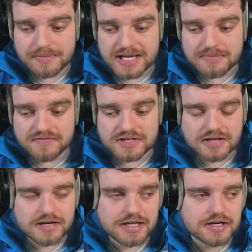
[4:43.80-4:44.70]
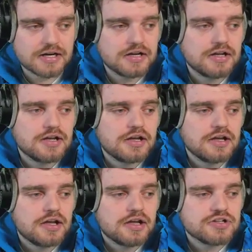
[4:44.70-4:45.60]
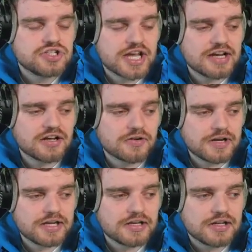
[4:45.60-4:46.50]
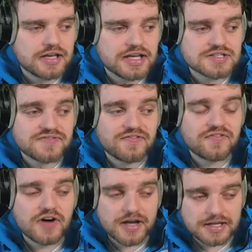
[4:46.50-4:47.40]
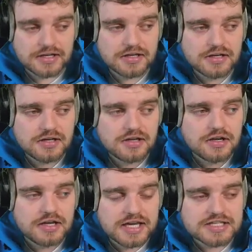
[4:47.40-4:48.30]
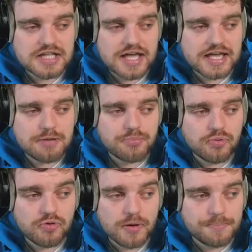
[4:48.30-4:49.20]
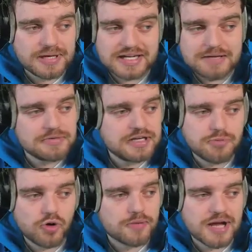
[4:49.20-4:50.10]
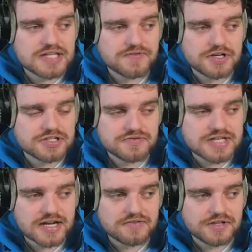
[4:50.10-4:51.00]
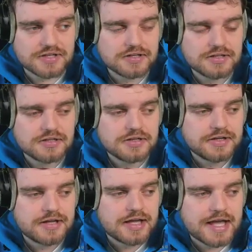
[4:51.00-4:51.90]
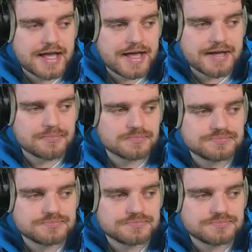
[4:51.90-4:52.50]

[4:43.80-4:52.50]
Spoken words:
him in a video later. Jalen Green is fine. He's like a completely poor man's version of Zach LaVine.